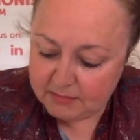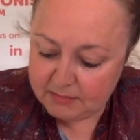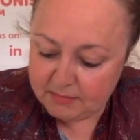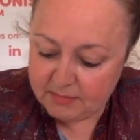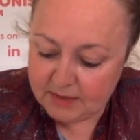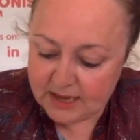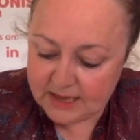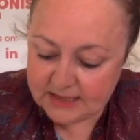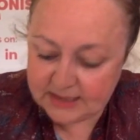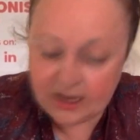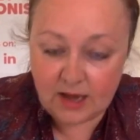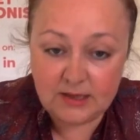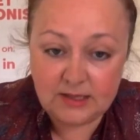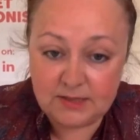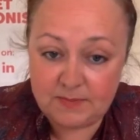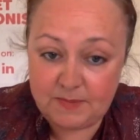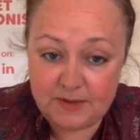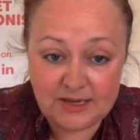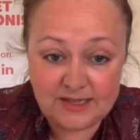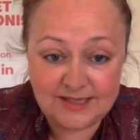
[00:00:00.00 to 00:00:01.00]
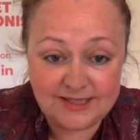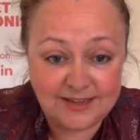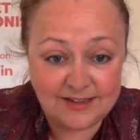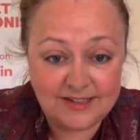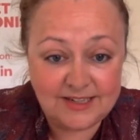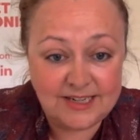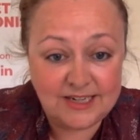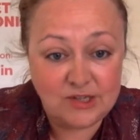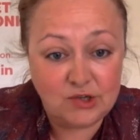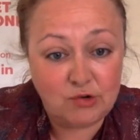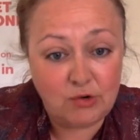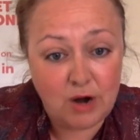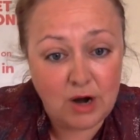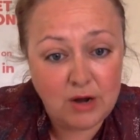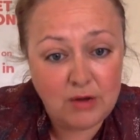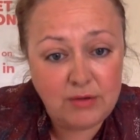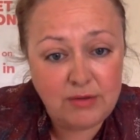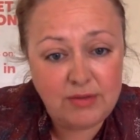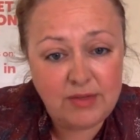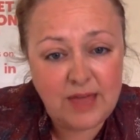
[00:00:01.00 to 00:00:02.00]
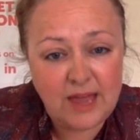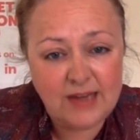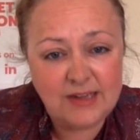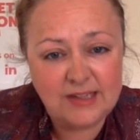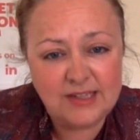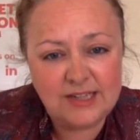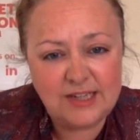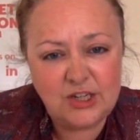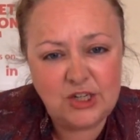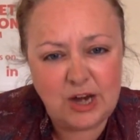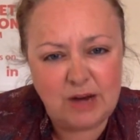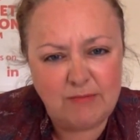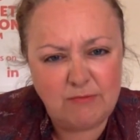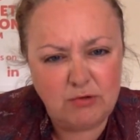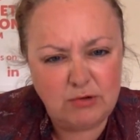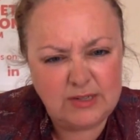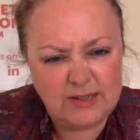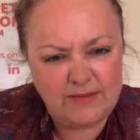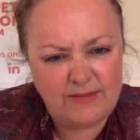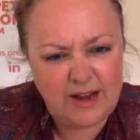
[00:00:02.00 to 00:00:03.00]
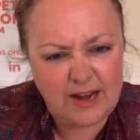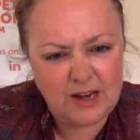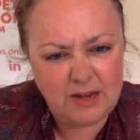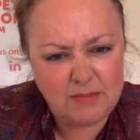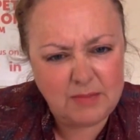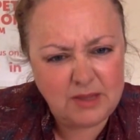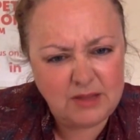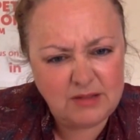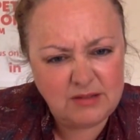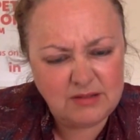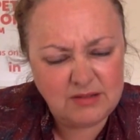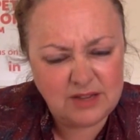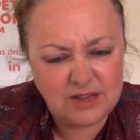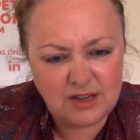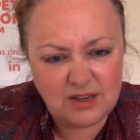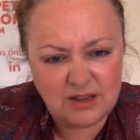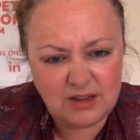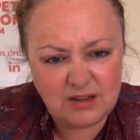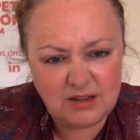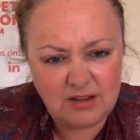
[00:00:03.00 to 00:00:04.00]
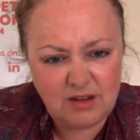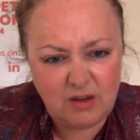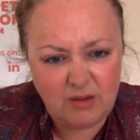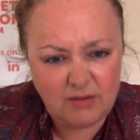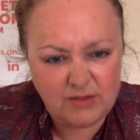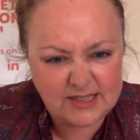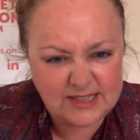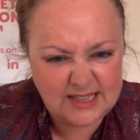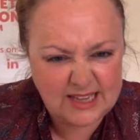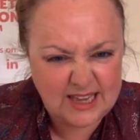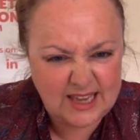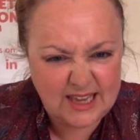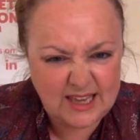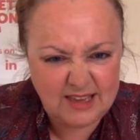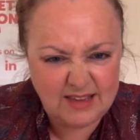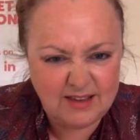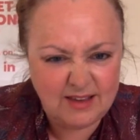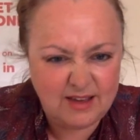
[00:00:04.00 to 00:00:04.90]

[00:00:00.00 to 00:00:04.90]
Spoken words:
is going to be stunted growth and general development, that obviously